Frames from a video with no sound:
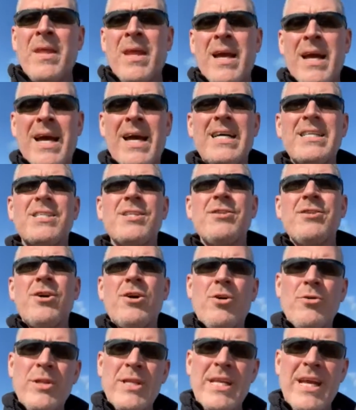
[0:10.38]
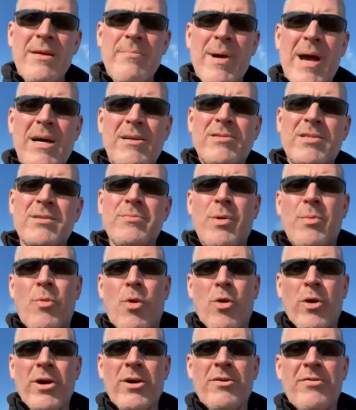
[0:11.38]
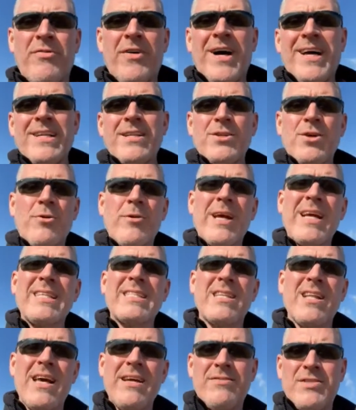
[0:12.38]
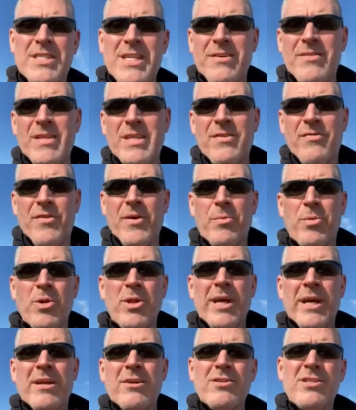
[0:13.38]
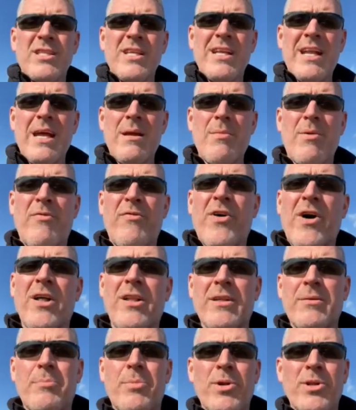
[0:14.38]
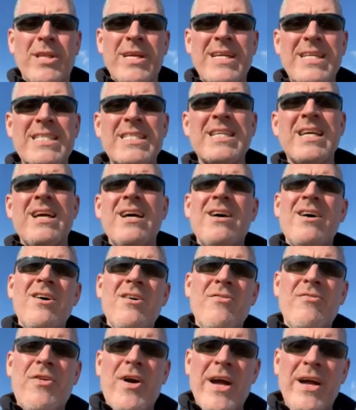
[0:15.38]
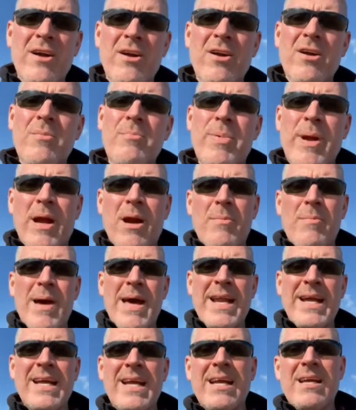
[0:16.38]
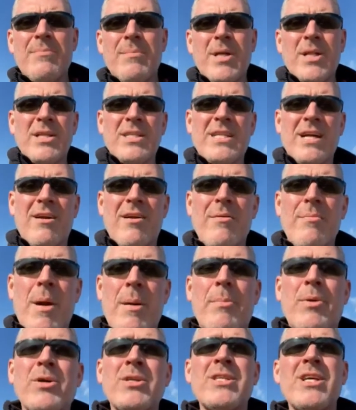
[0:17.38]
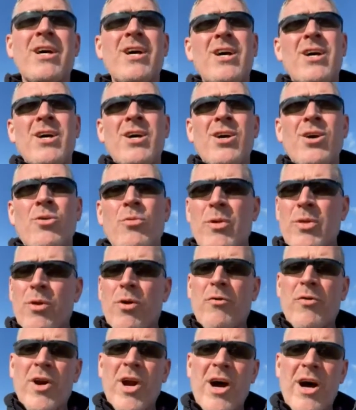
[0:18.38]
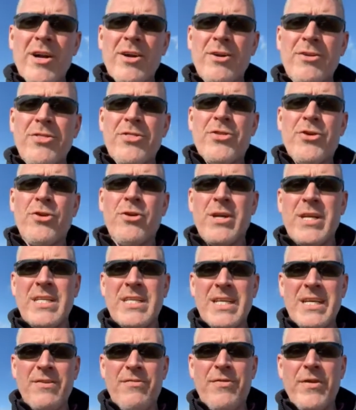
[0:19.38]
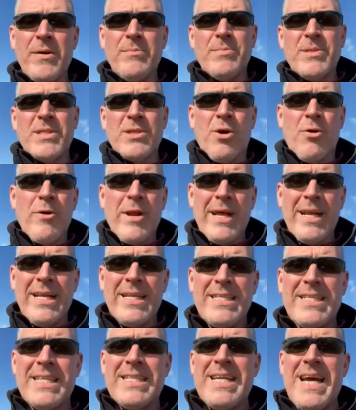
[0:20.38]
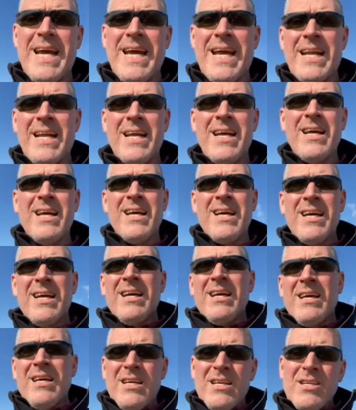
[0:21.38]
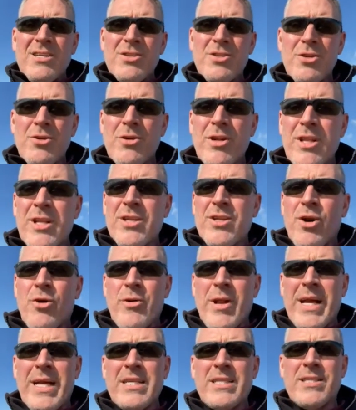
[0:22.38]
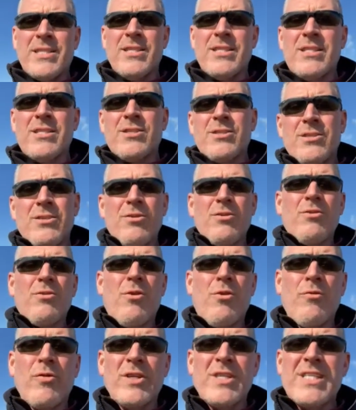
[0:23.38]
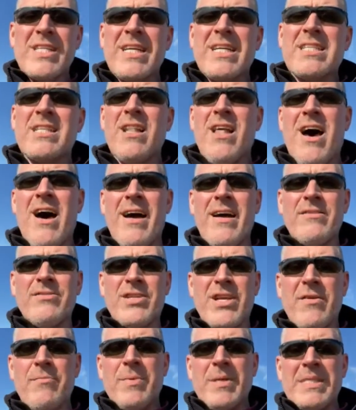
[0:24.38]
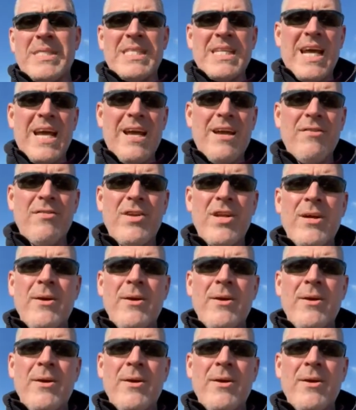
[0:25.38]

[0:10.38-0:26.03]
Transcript: As you know, the Dave Mounsey Memorial Fund donates life-saving defibrillators in the name of fallen police, fire, paramedic, and military members, with over 130 defibs donated to date. Due to the donations, over 6 lives have been saved,